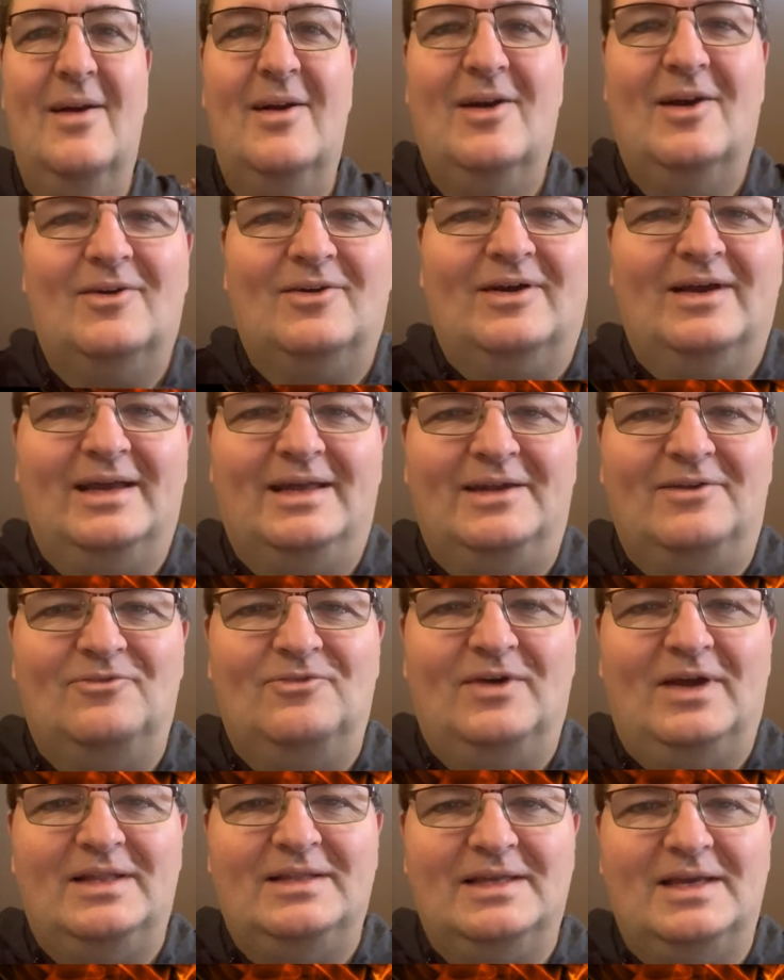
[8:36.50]
All right, and
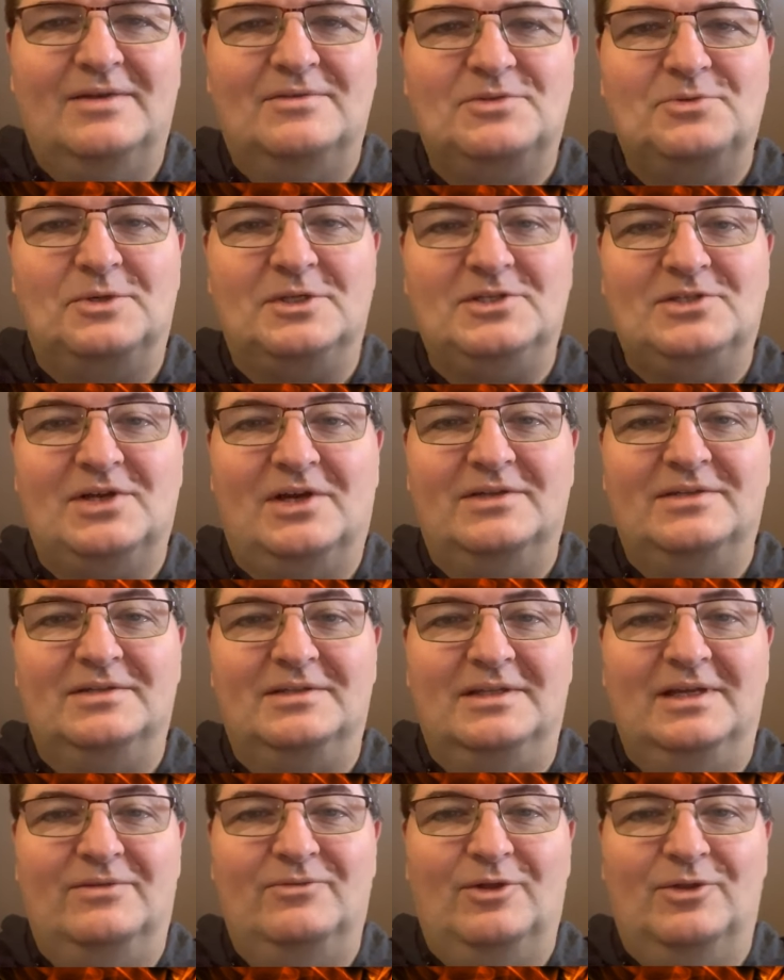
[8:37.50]
finally I've switched on to
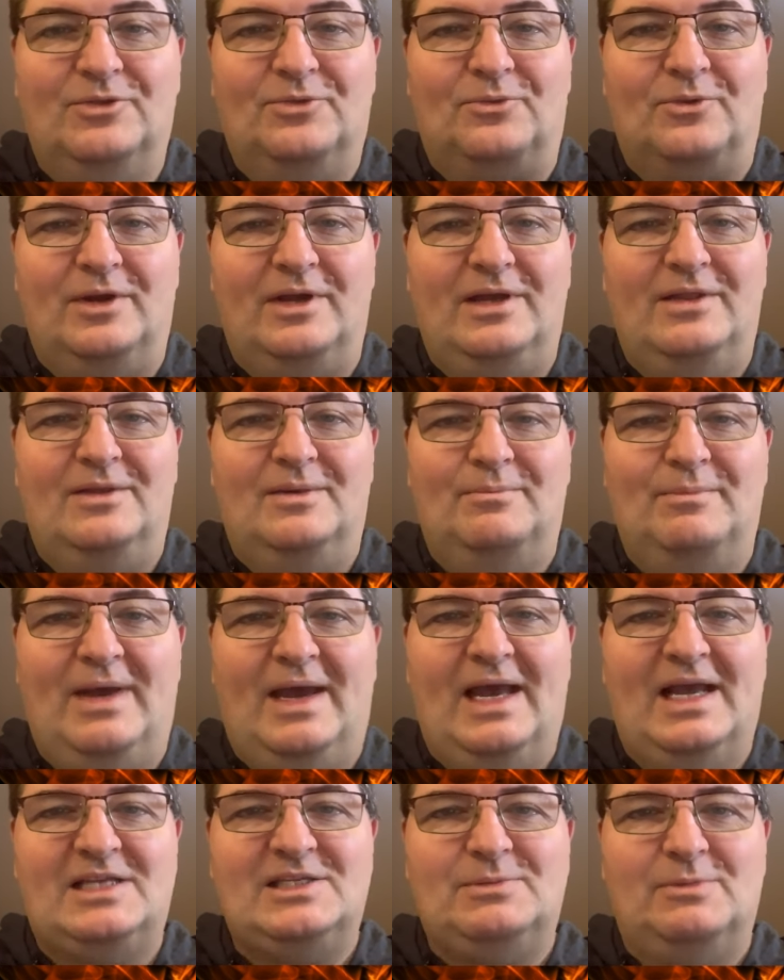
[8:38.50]
level 3, the
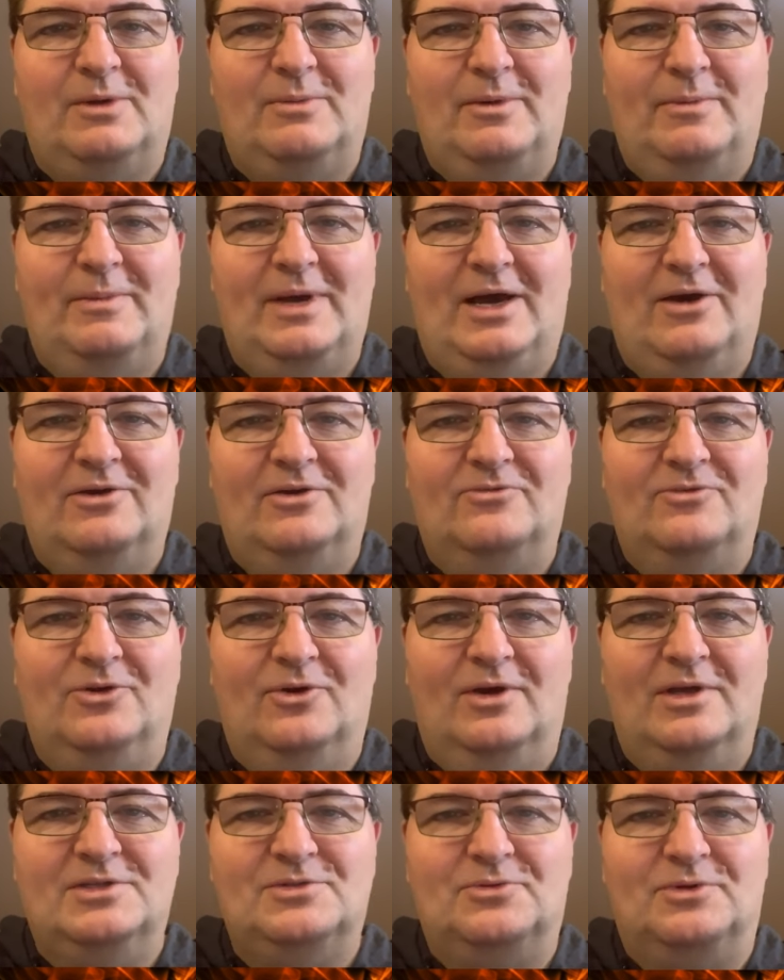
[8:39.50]
maximum amount of
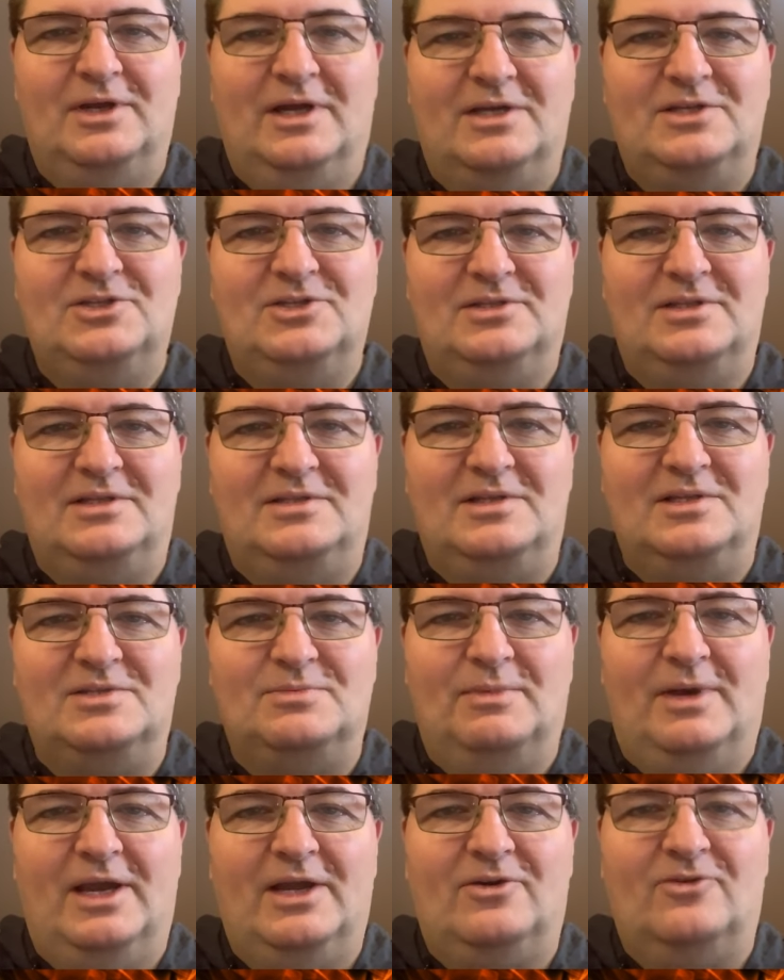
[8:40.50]
noise reduction that this
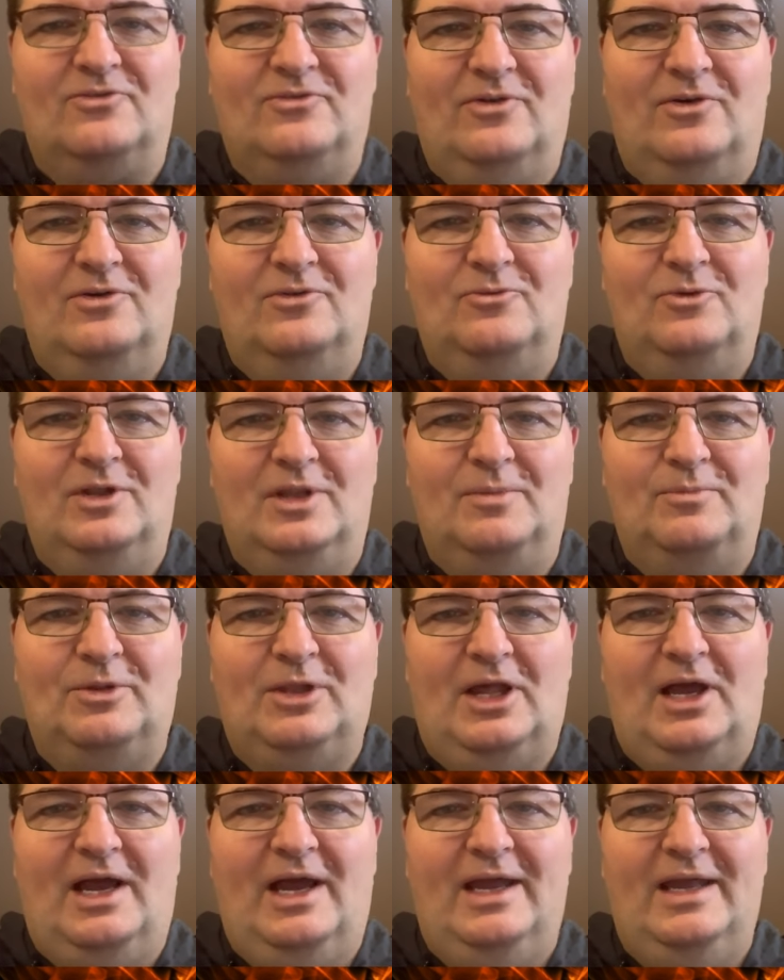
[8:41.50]
microphone will
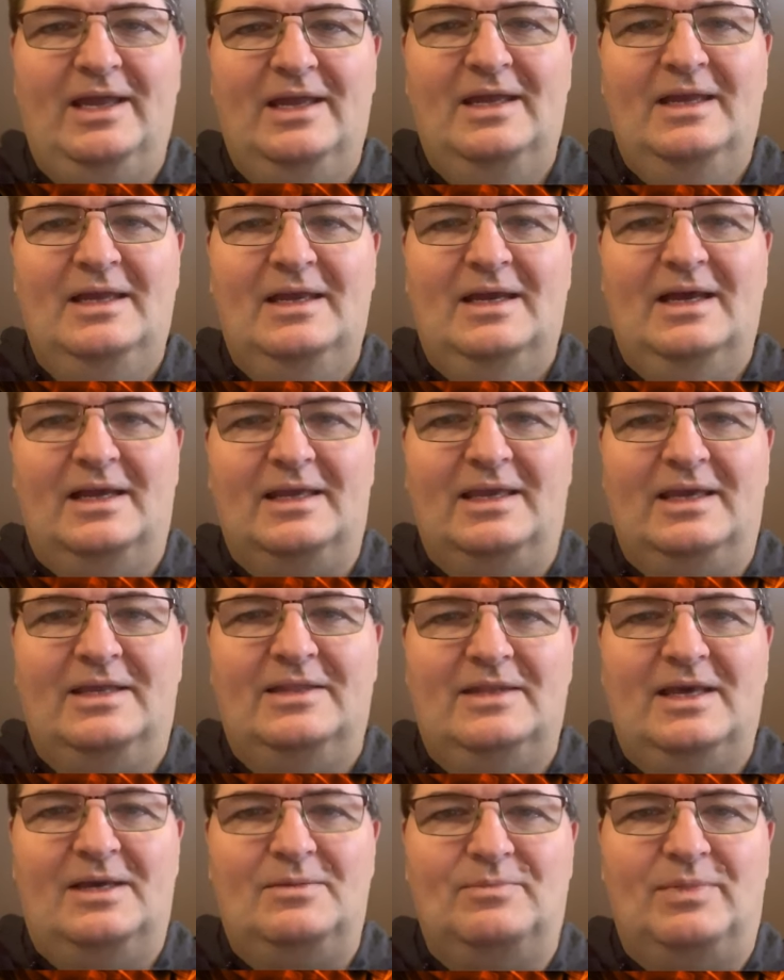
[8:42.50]
apply. Again,
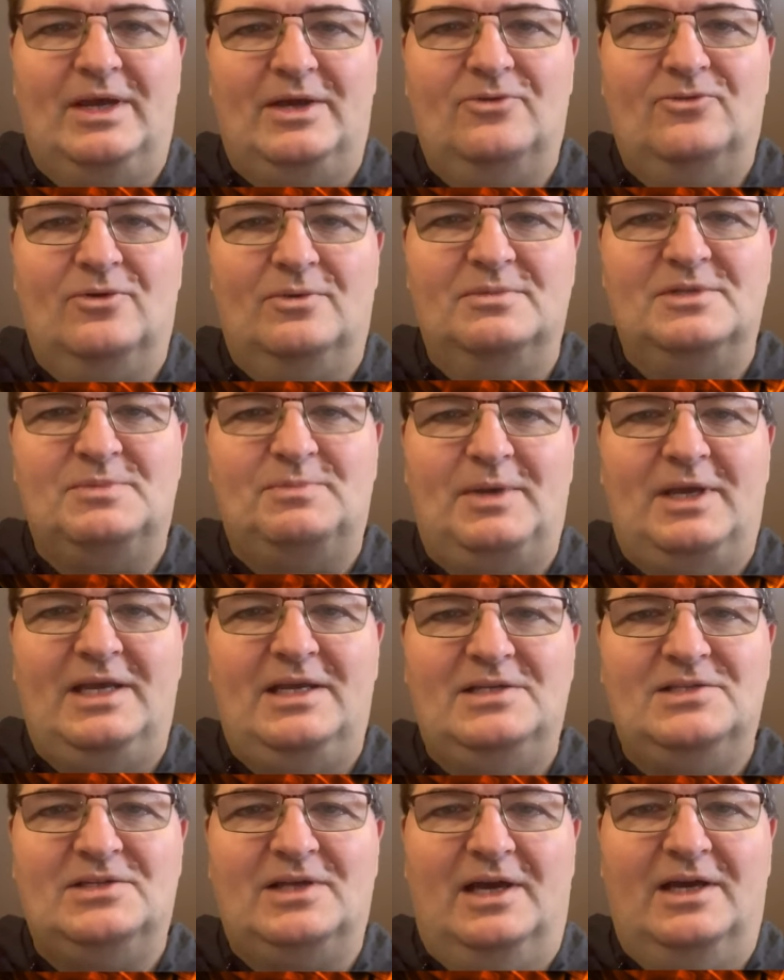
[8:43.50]
that bedroom
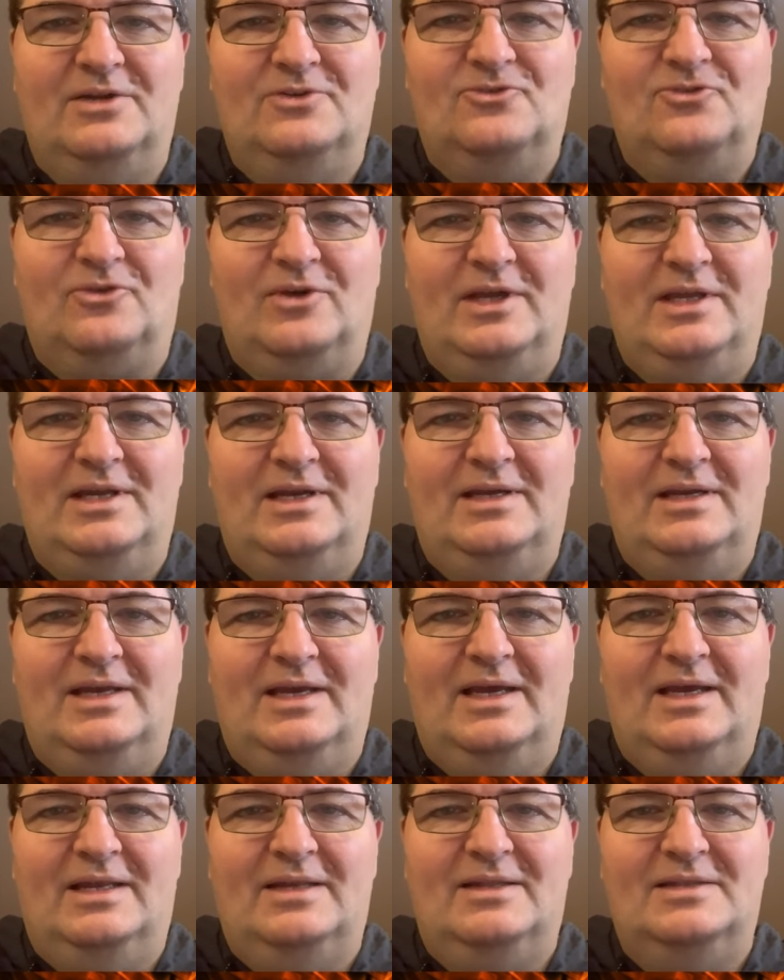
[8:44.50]
space, untreated,
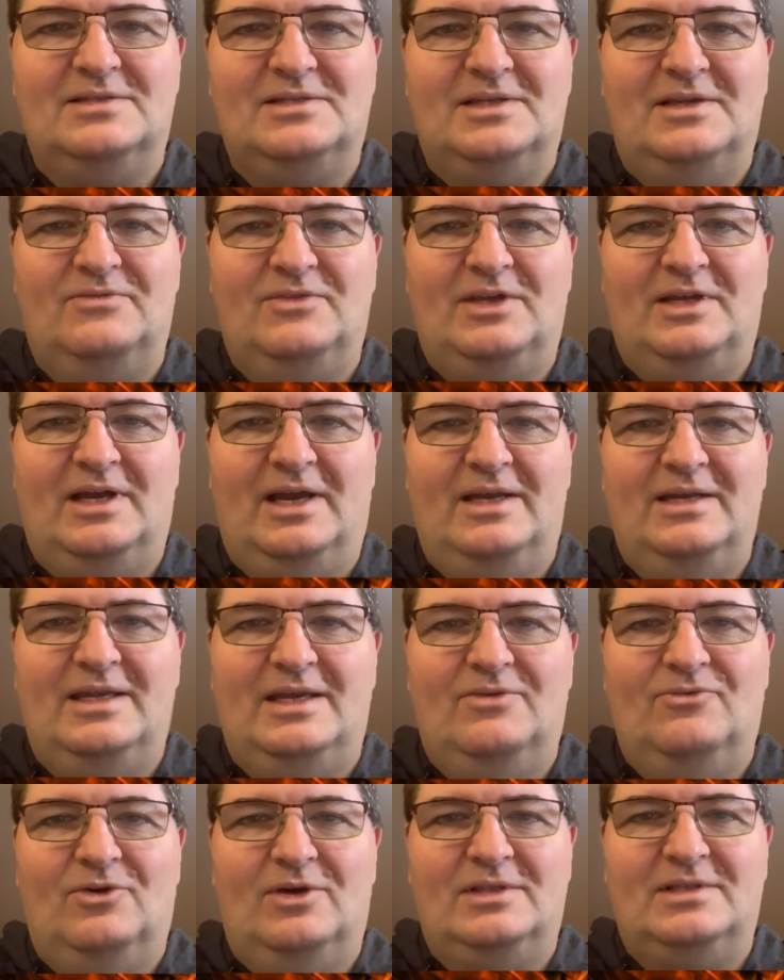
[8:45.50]
and this will give you an idea
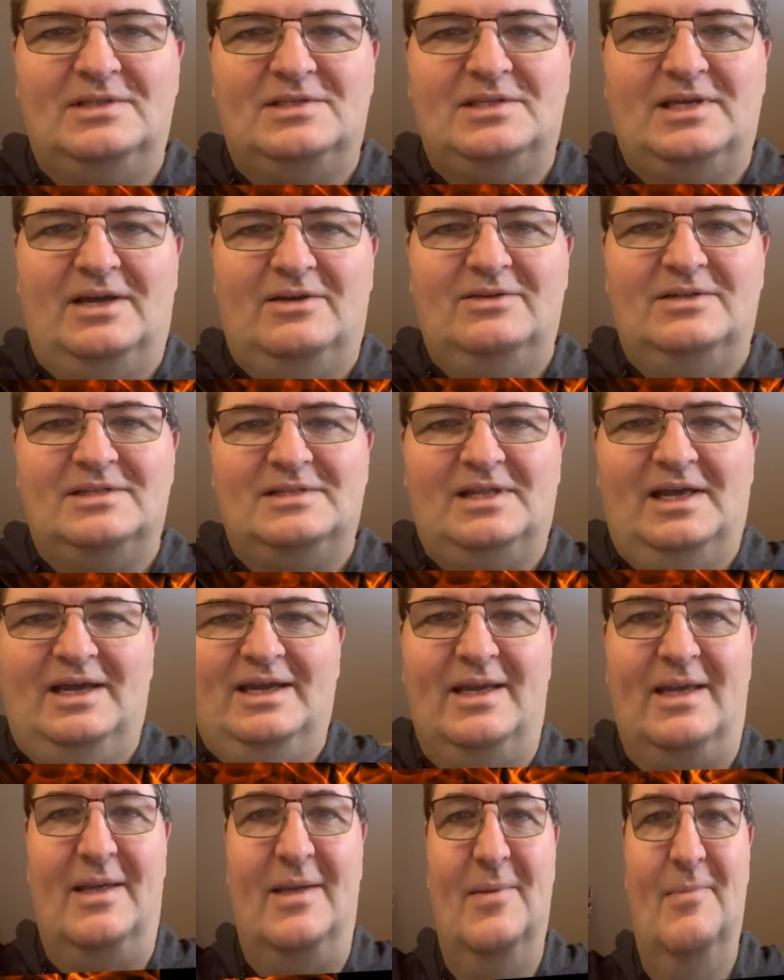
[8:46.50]
of what the sound is
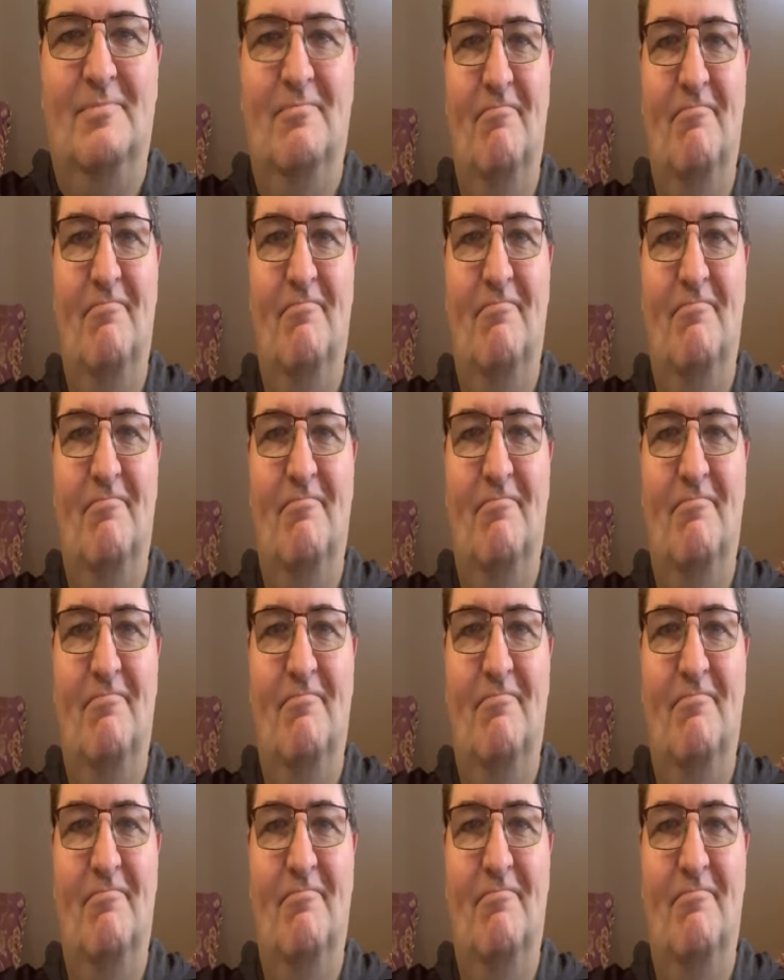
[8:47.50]
like.